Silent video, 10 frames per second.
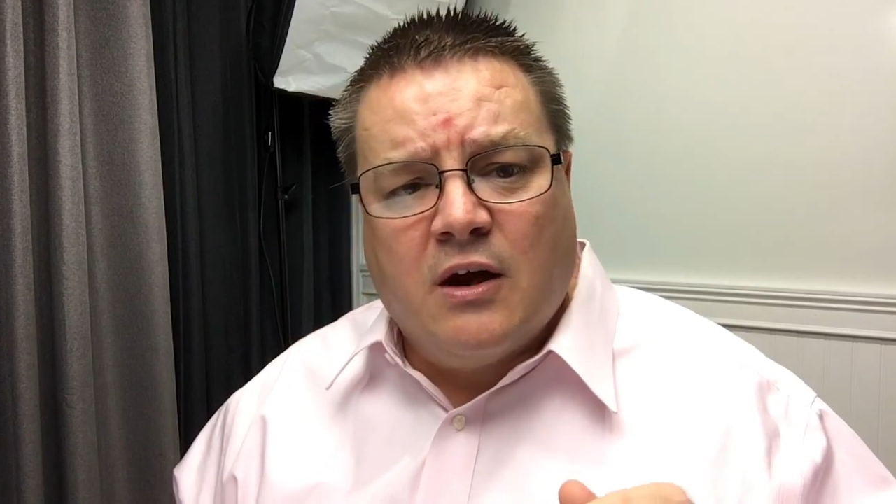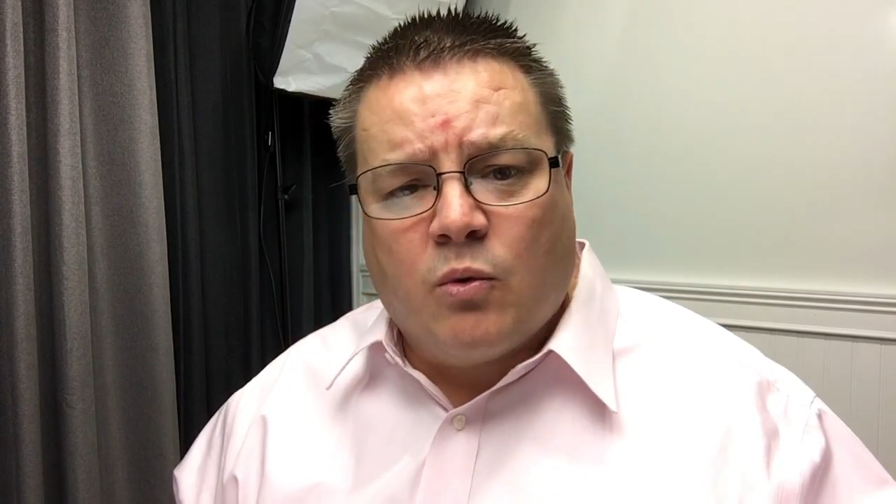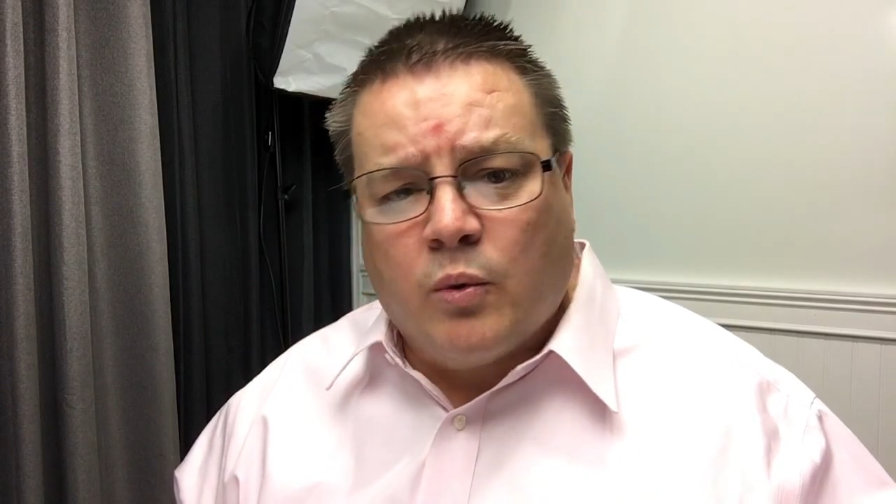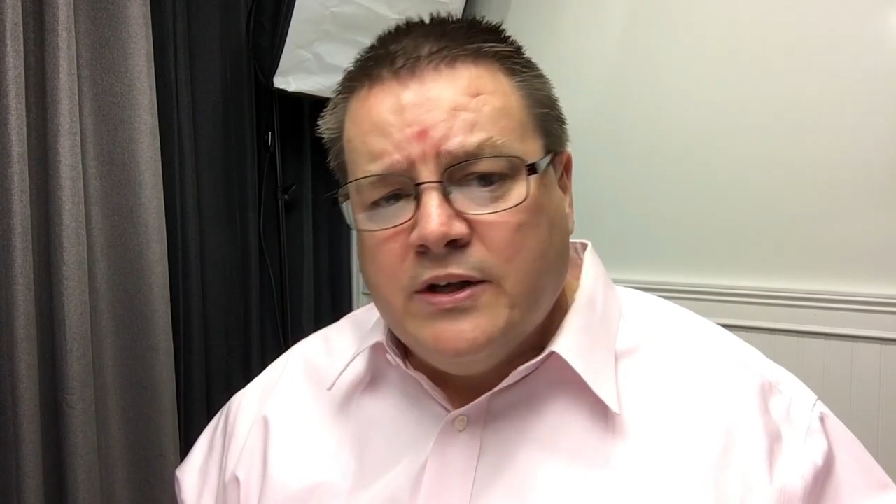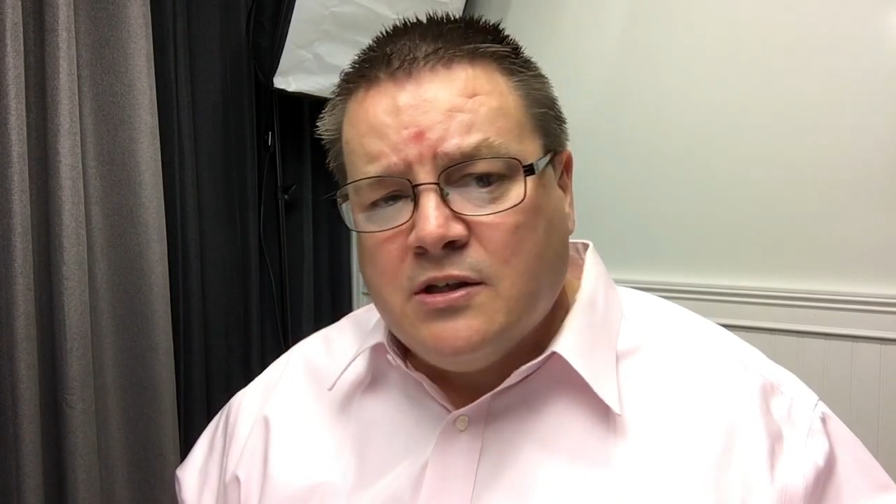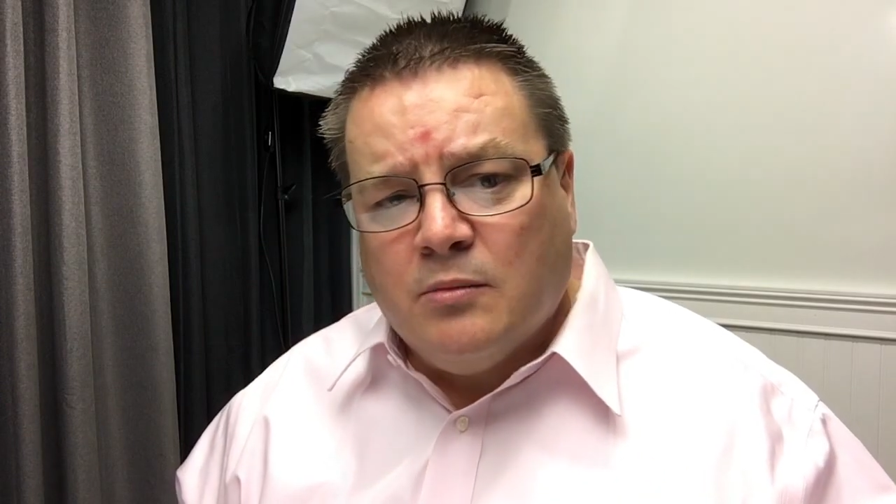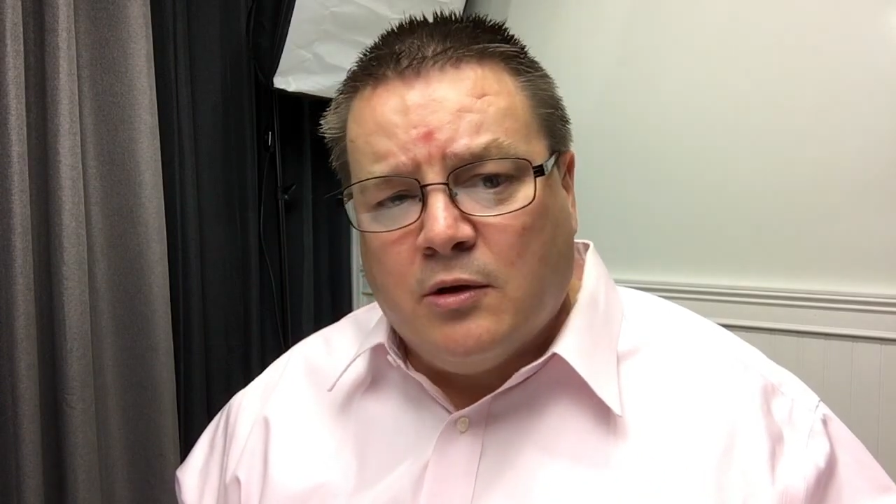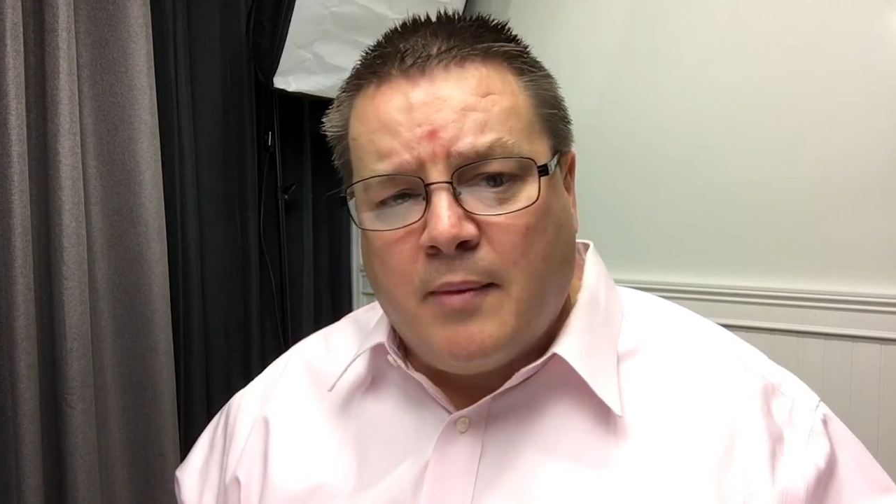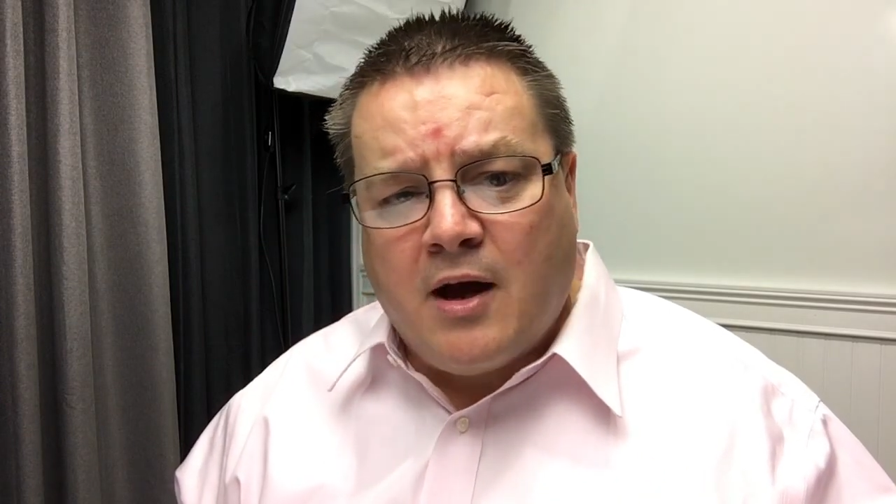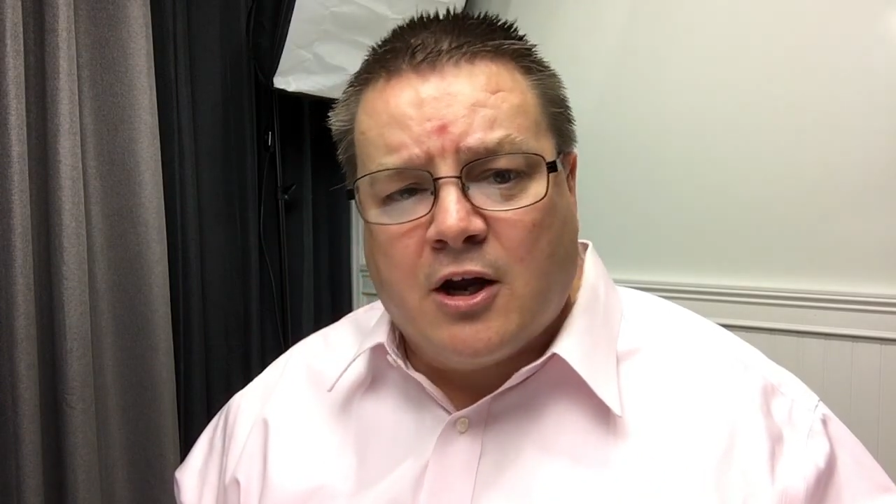a reasonable
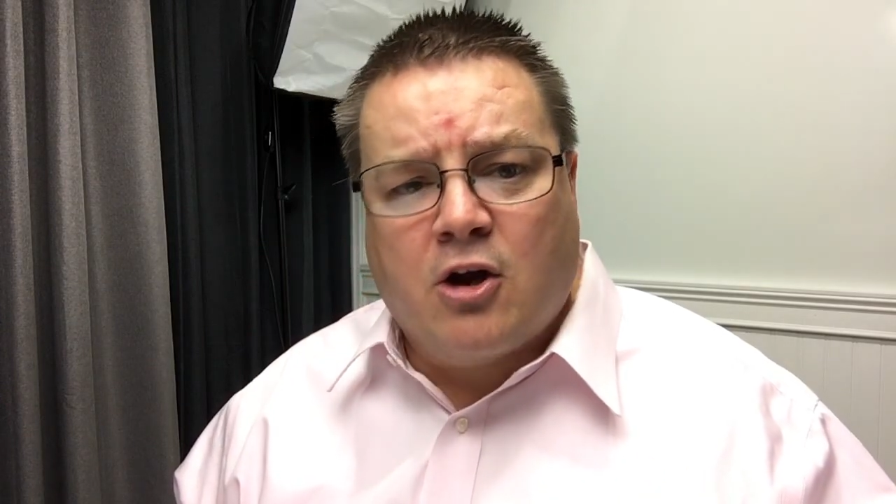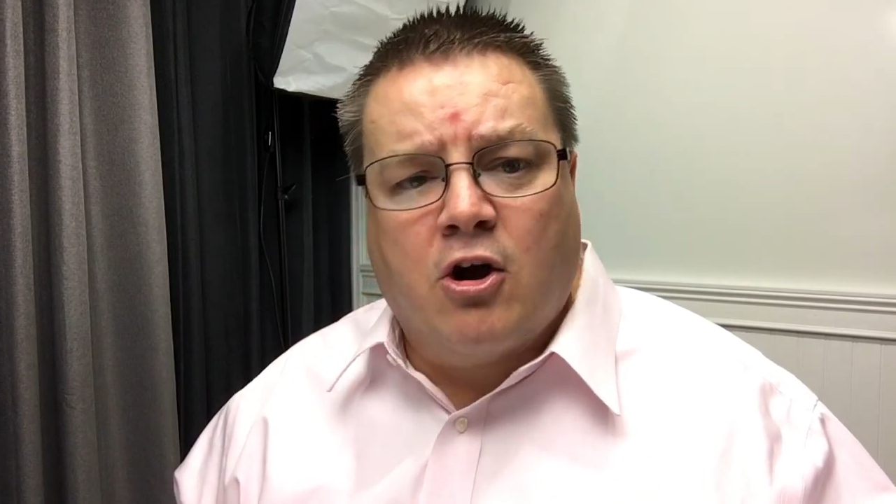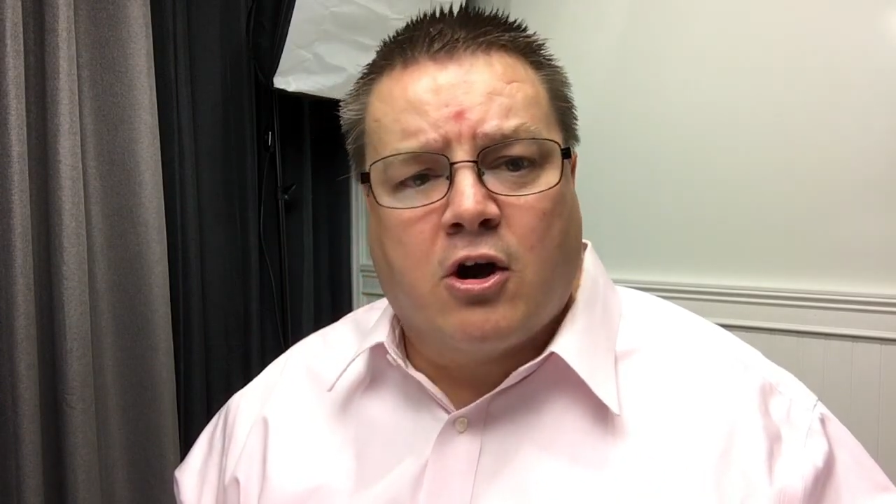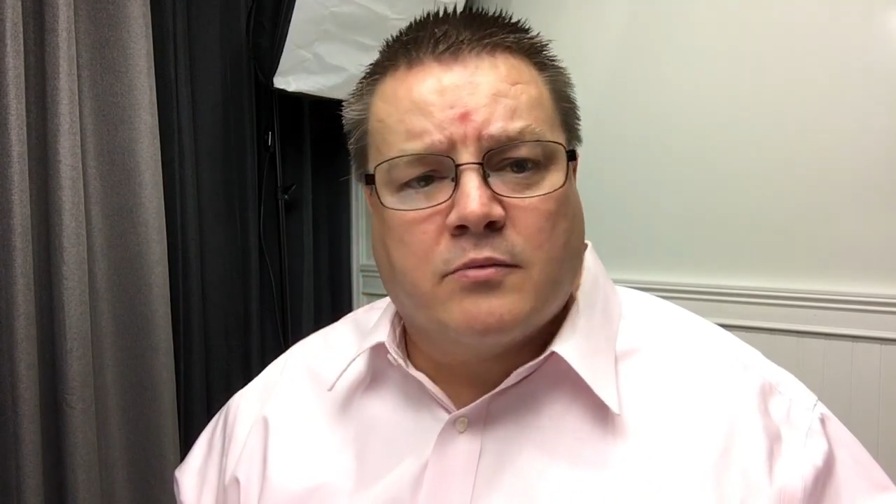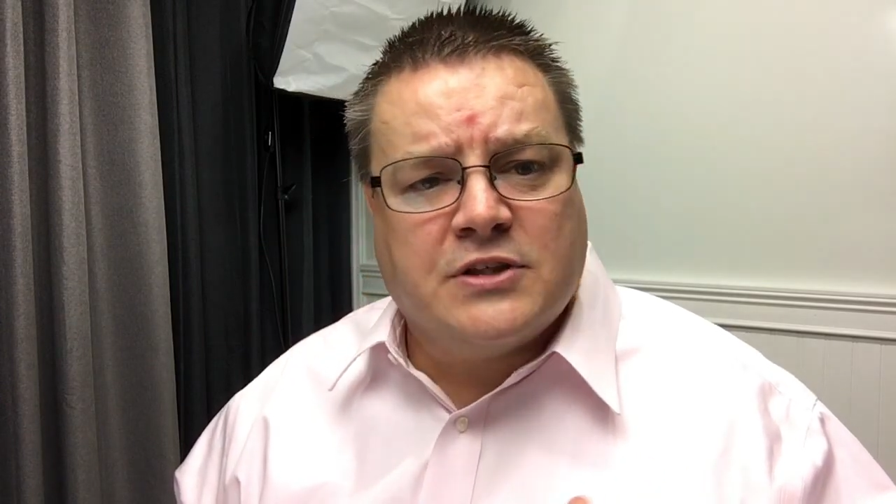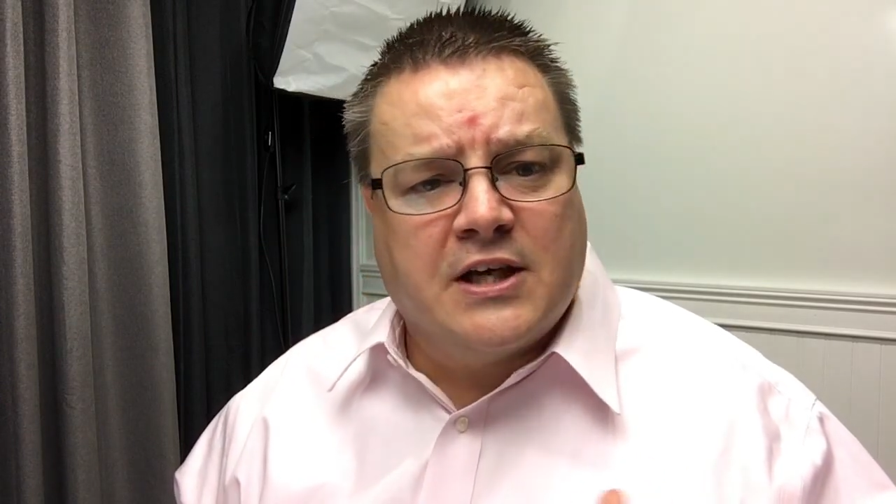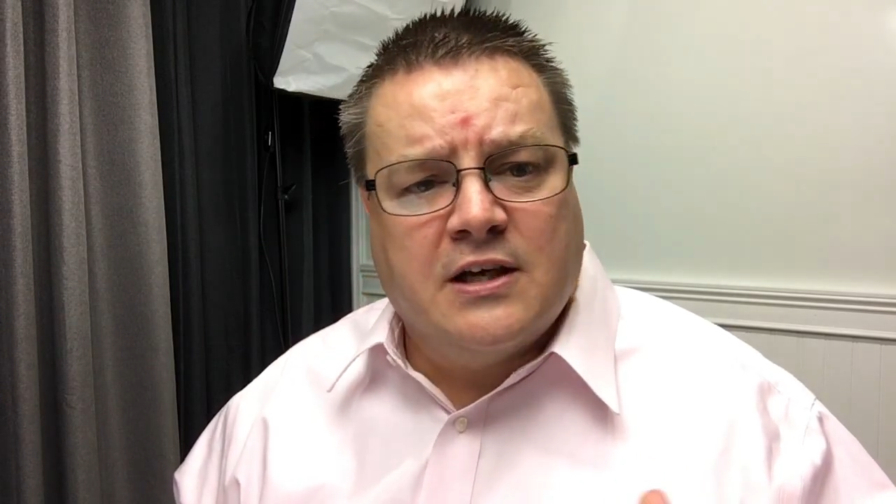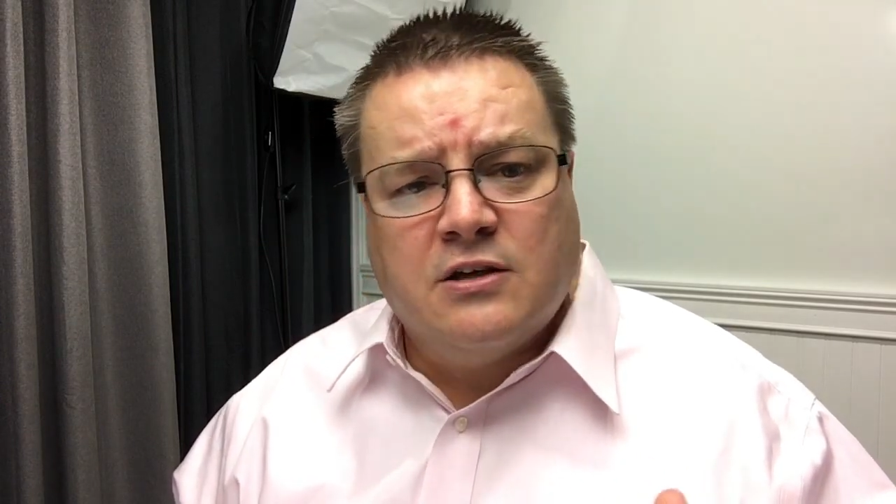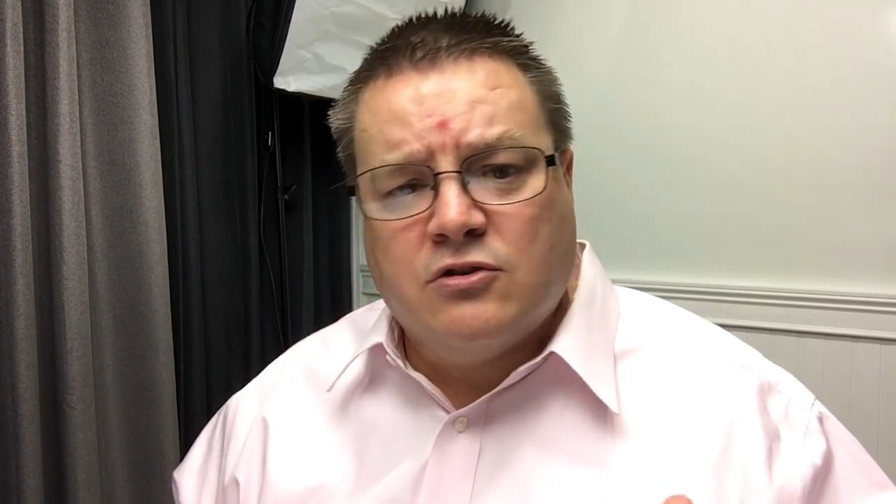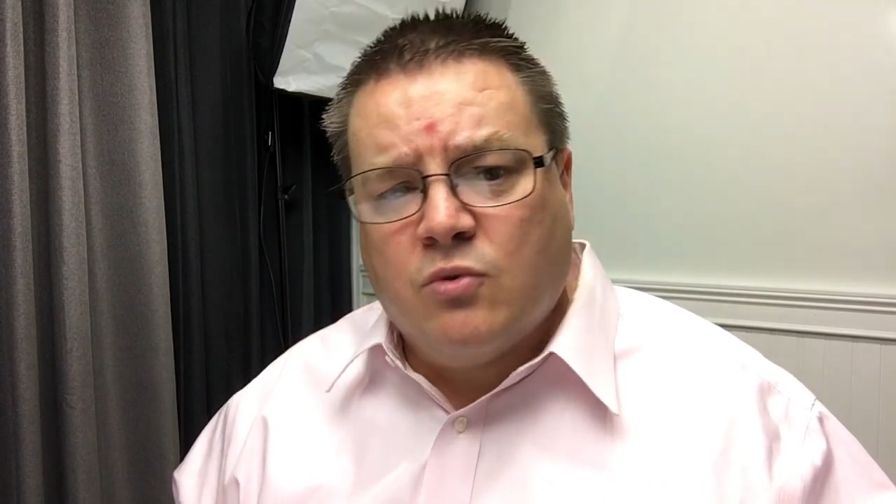amount of carbs, 10,